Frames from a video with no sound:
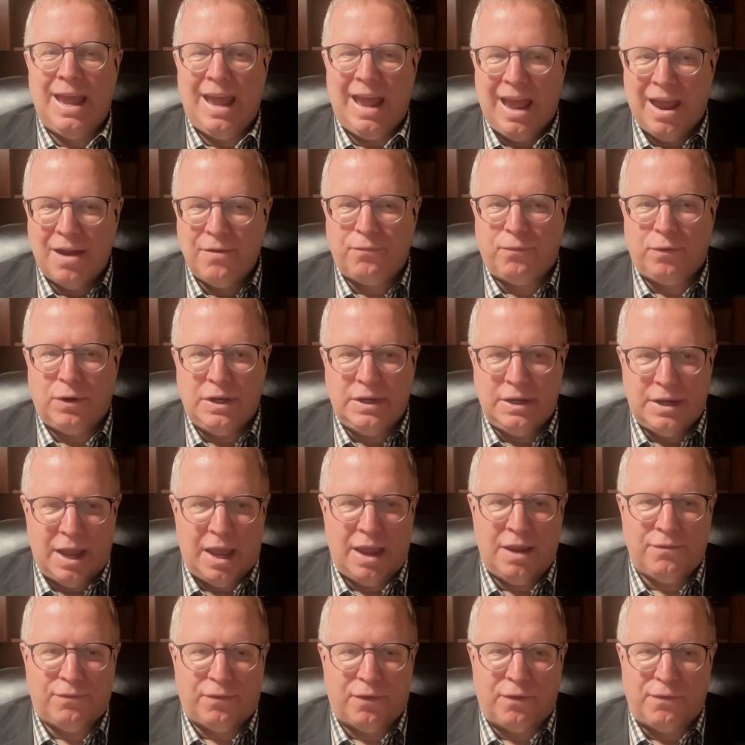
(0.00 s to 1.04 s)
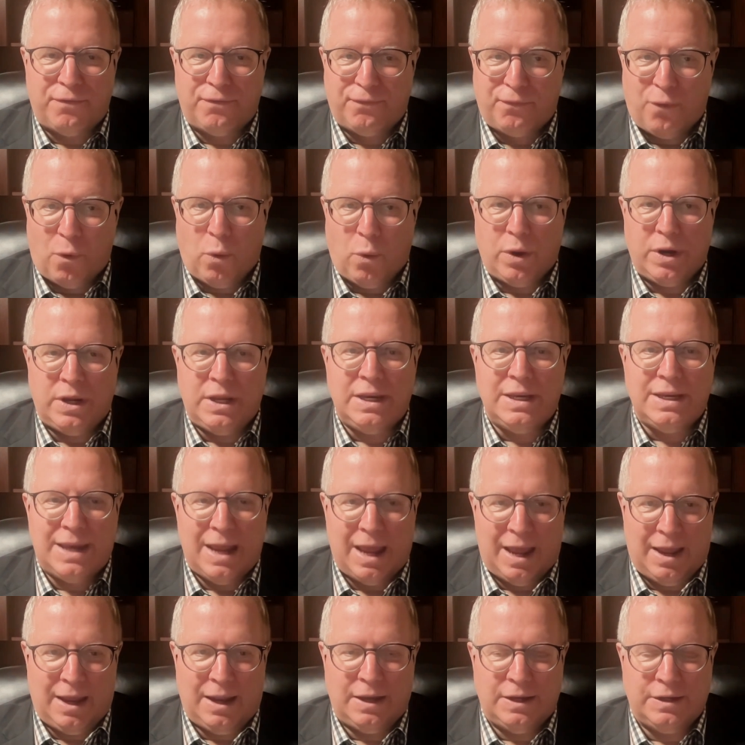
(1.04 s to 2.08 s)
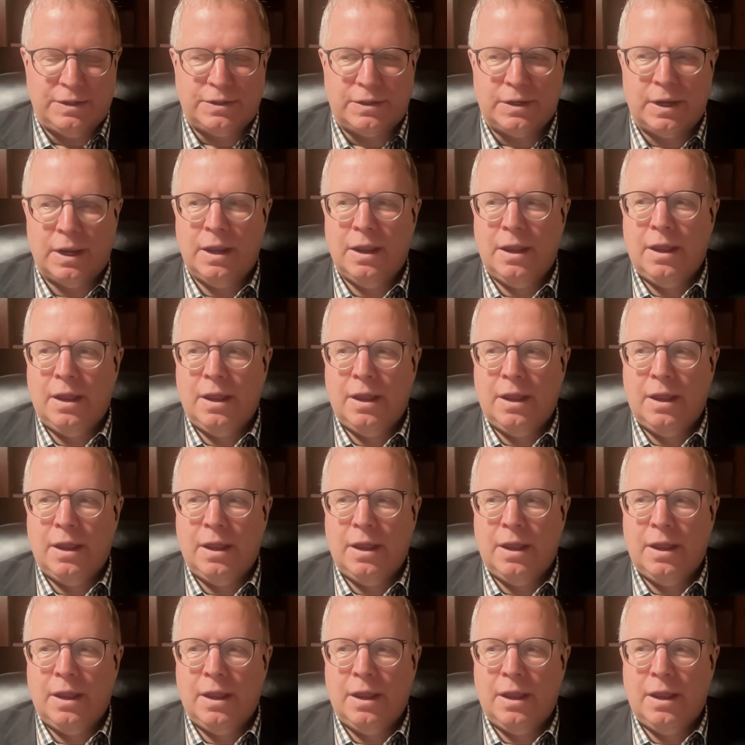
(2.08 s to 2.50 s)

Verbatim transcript: every day for 40 days.